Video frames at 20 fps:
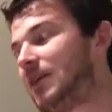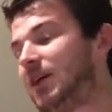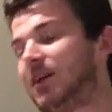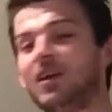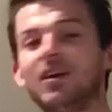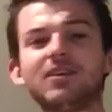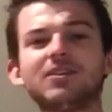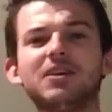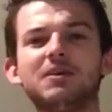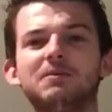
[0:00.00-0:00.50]
a
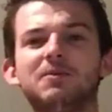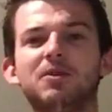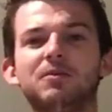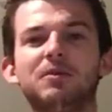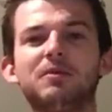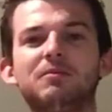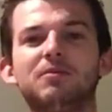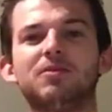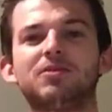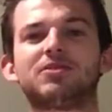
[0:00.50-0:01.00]
long time
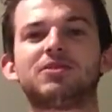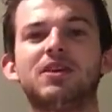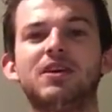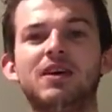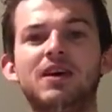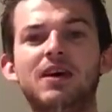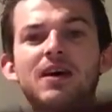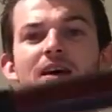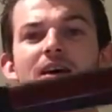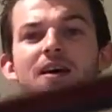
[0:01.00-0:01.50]
coming, but
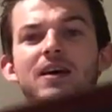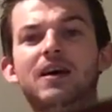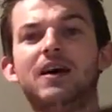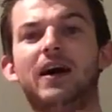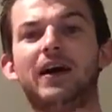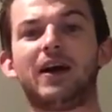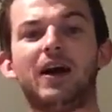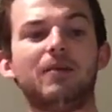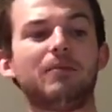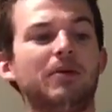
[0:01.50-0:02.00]

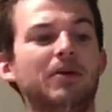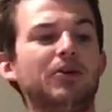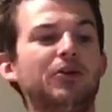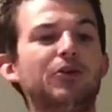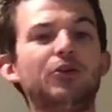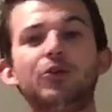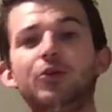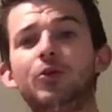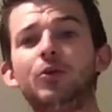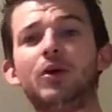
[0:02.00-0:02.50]
I got my
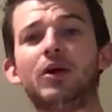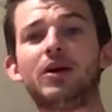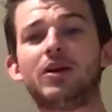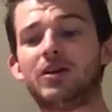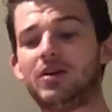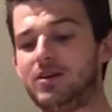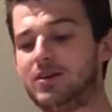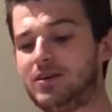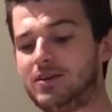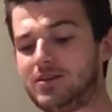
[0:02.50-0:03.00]
new
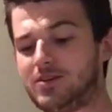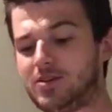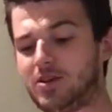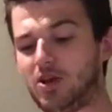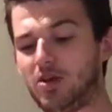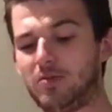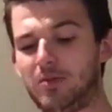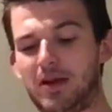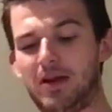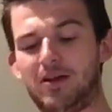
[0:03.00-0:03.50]

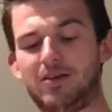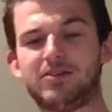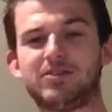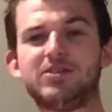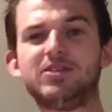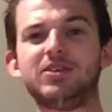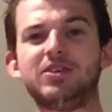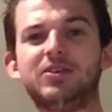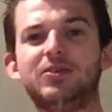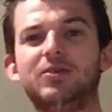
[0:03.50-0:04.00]
Terminator
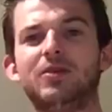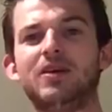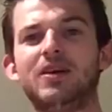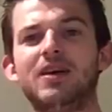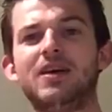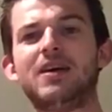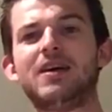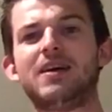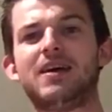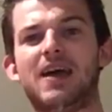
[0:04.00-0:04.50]
2
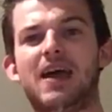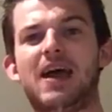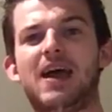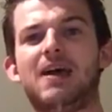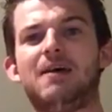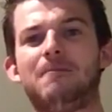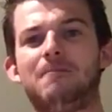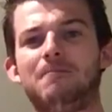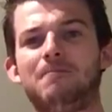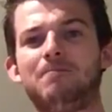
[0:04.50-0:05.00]

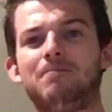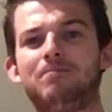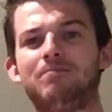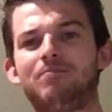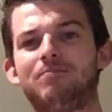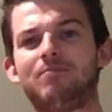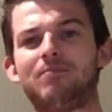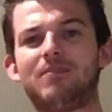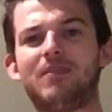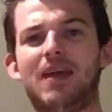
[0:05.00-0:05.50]

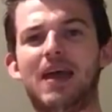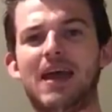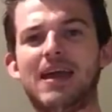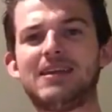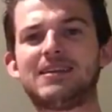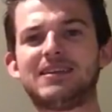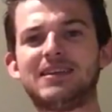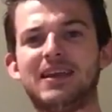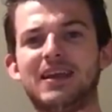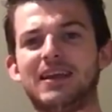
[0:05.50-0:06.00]

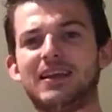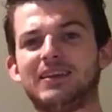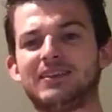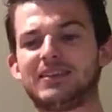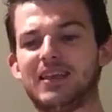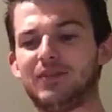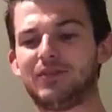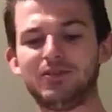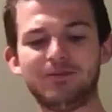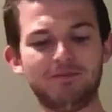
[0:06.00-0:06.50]

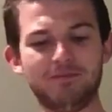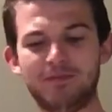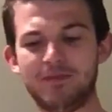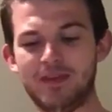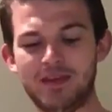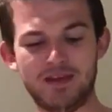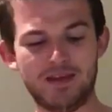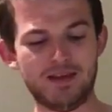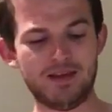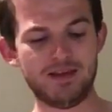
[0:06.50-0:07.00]
1887
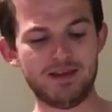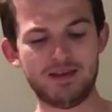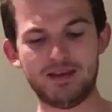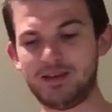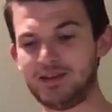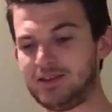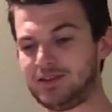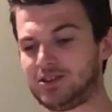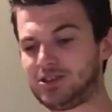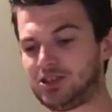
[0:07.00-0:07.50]

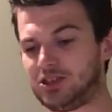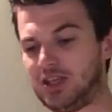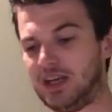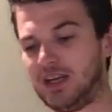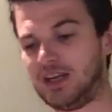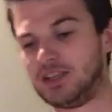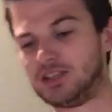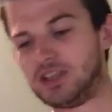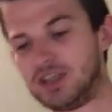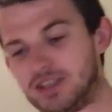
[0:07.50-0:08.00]

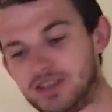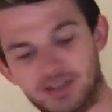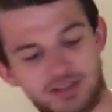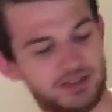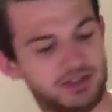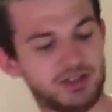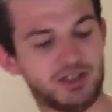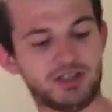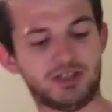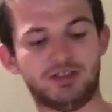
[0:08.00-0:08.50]
shell ejecting
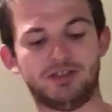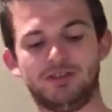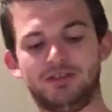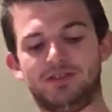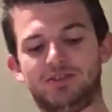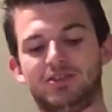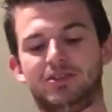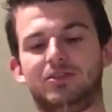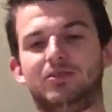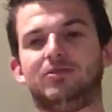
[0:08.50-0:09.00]
shotgun.
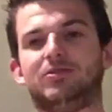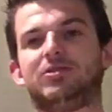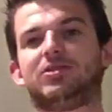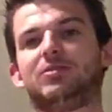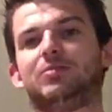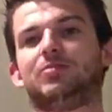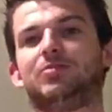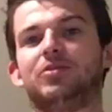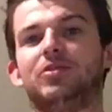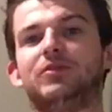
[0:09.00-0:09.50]
So just
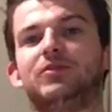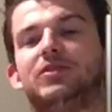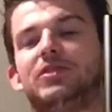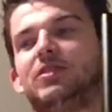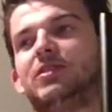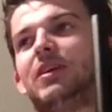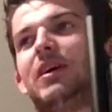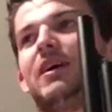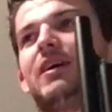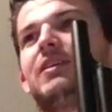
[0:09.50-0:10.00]
to prove to
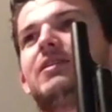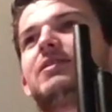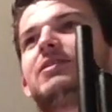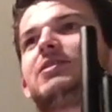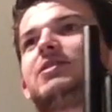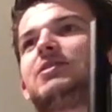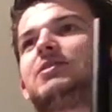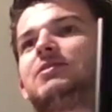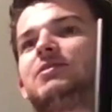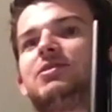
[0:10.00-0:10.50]
you that
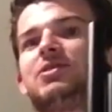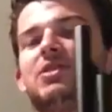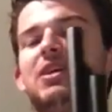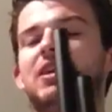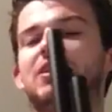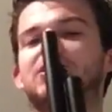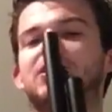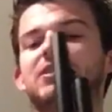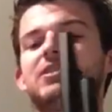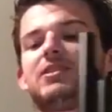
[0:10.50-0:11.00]
it's shell
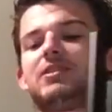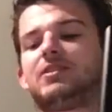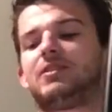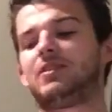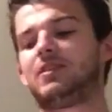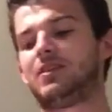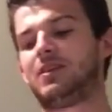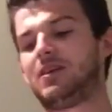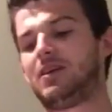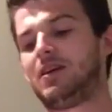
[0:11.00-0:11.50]
ejecting,
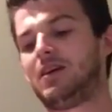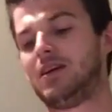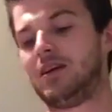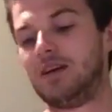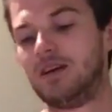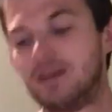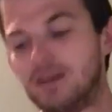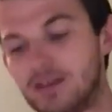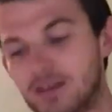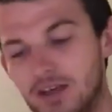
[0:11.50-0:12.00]

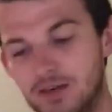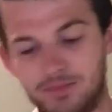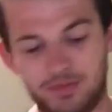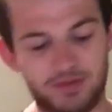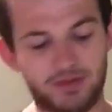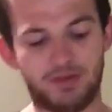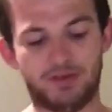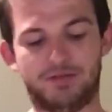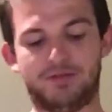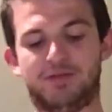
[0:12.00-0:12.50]
I'll
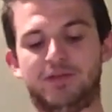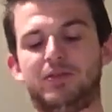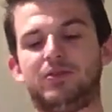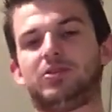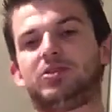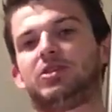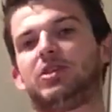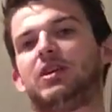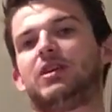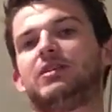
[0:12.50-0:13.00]
put a few
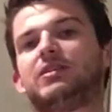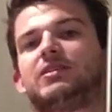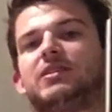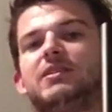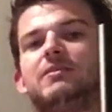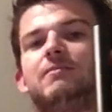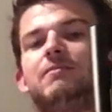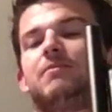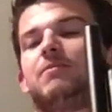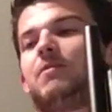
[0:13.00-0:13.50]
shells
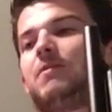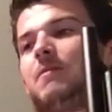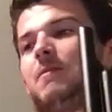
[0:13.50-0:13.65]
in.